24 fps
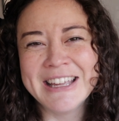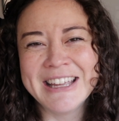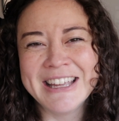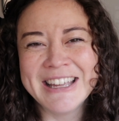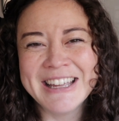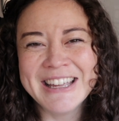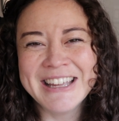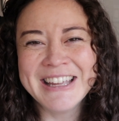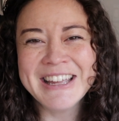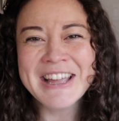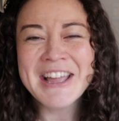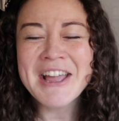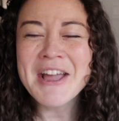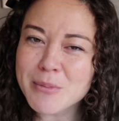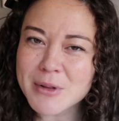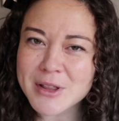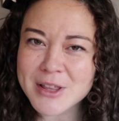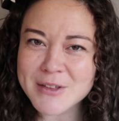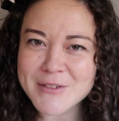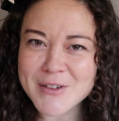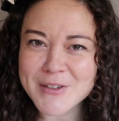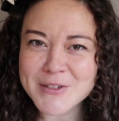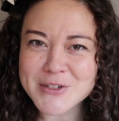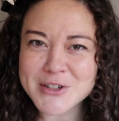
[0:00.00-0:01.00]
I
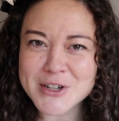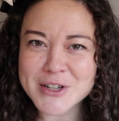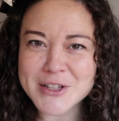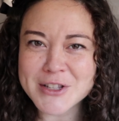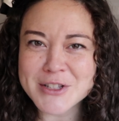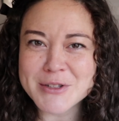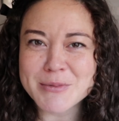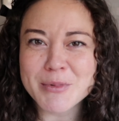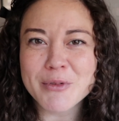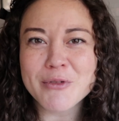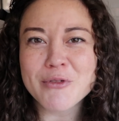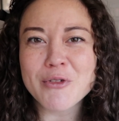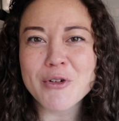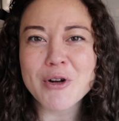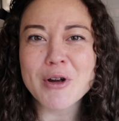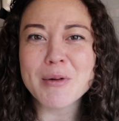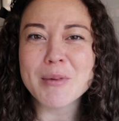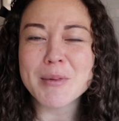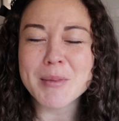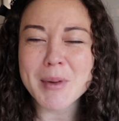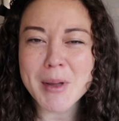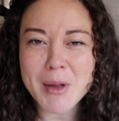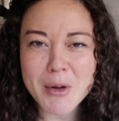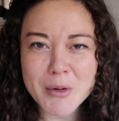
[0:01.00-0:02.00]
believe I've shared this before,
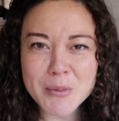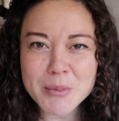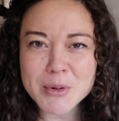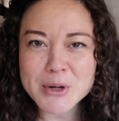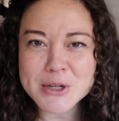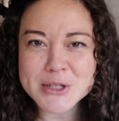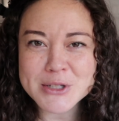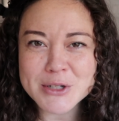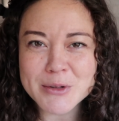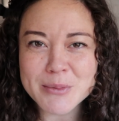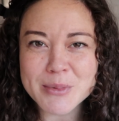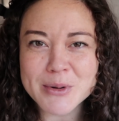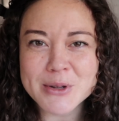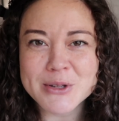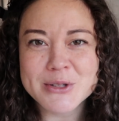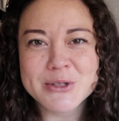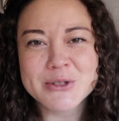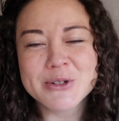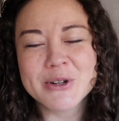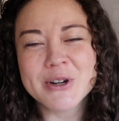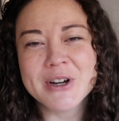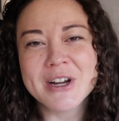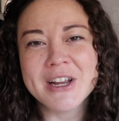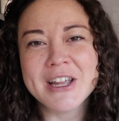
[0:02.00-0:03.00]
but my own personal birth
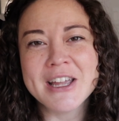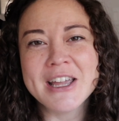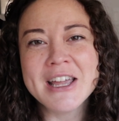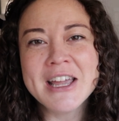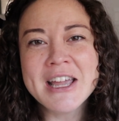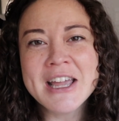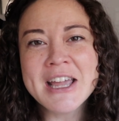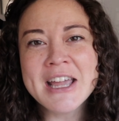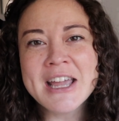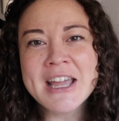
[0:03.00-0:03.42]
story